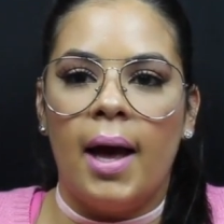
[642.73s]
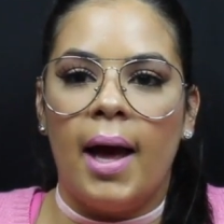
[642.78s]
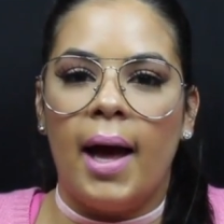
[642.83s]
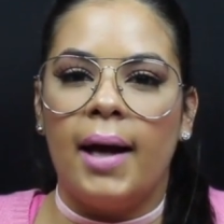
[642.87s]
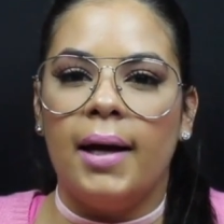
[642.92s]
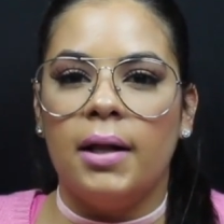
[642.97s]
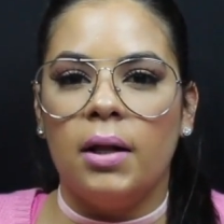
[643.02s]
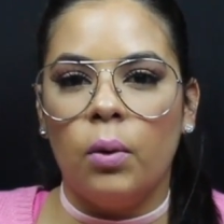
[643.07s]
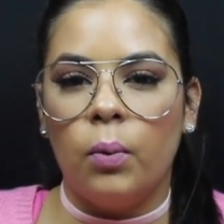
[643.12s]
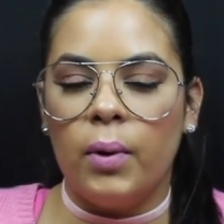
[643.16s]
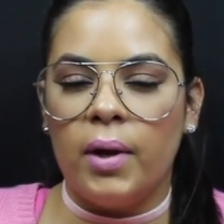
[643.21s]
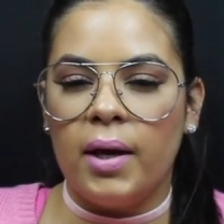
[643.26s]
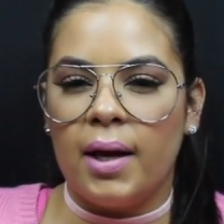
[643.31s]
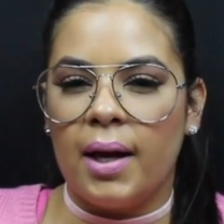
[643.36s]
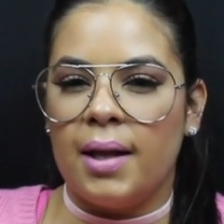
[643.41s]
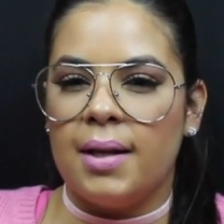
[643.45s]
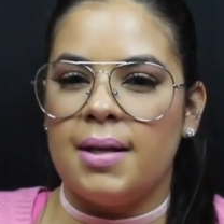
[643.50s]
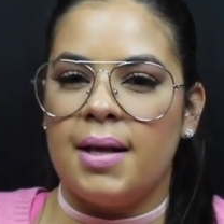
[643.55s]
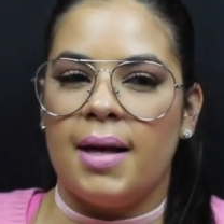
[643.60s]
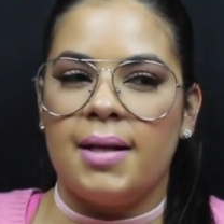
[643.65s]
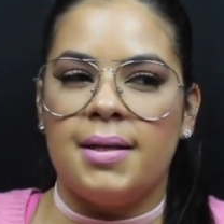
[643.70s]
and in the
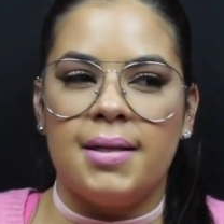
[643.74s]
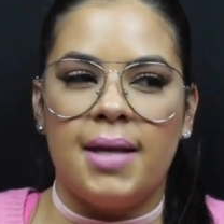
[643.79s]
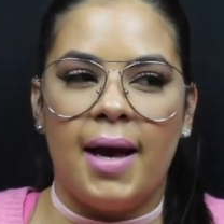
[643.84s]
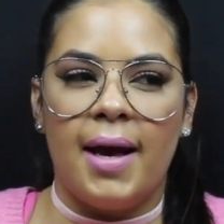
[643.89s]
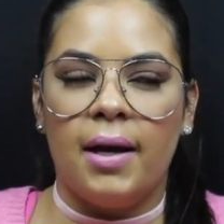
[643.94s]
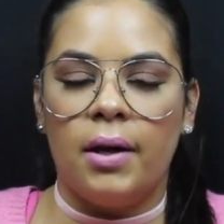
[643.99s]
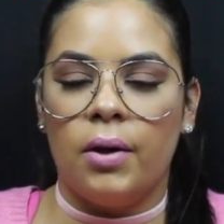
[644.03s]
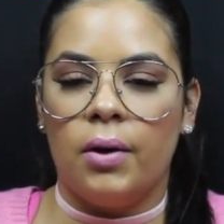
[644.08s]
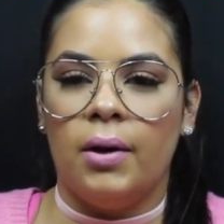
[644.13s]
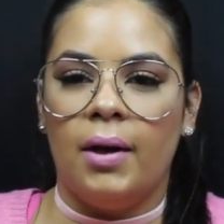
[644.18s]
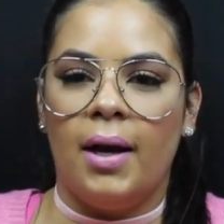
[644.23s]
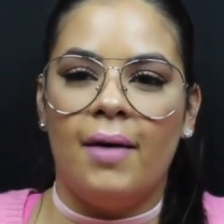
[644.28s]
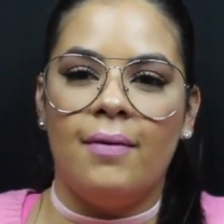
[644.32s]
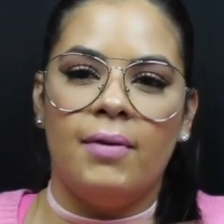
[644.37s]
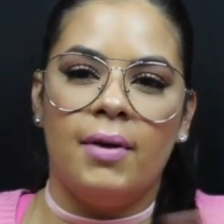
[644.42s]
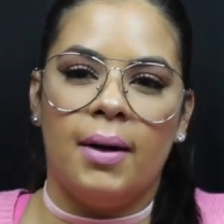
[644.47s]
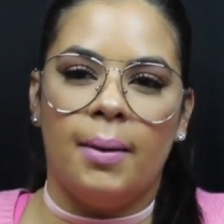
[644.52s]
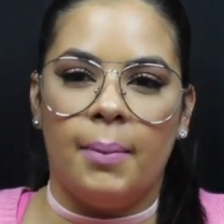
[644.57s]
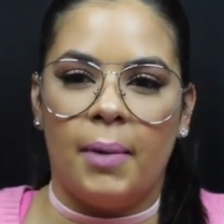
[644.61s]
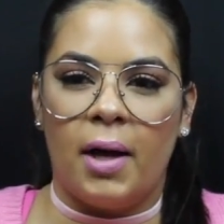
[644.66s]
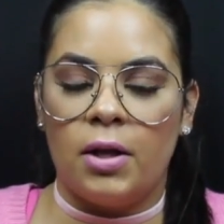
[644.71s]
weekends at 10 or
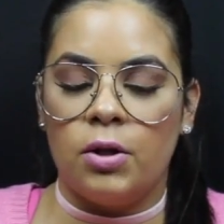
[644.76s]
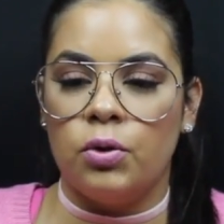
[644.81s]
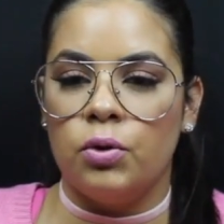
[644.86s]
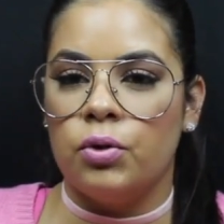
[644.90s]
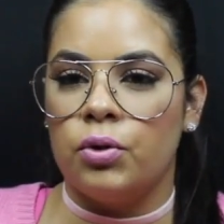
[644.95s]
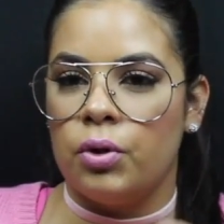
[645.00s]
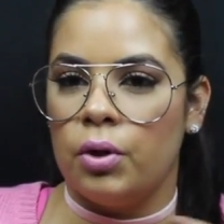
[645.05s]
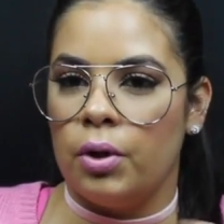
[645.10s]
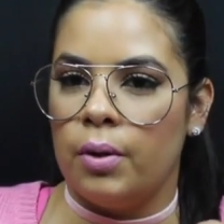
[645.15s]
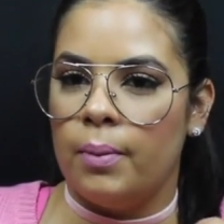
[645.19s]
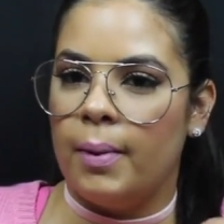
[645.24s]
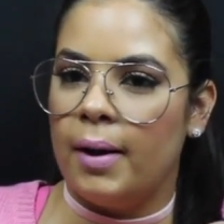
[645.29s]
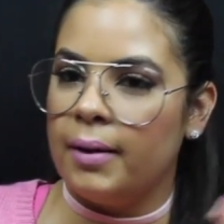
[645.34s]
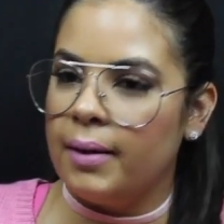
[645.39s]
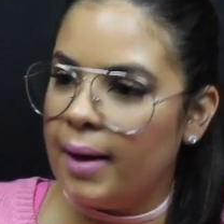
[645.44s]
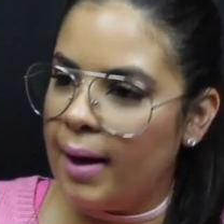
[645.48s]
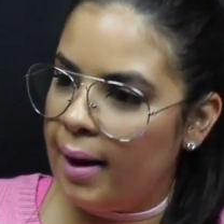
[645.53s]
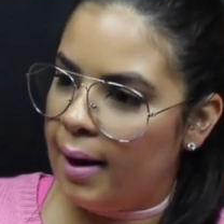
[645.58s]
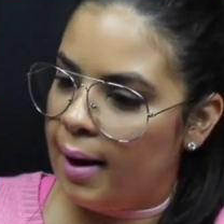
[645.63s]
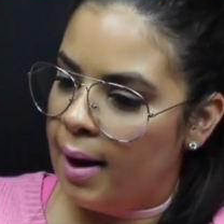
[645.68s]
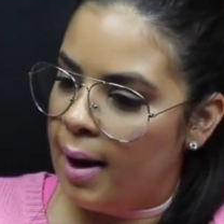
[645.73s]
11. I'm not too sure about
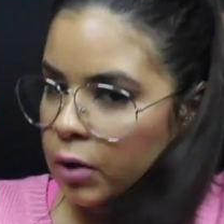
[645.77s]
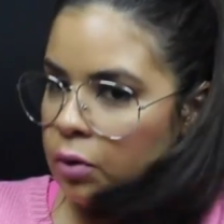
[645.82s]
that.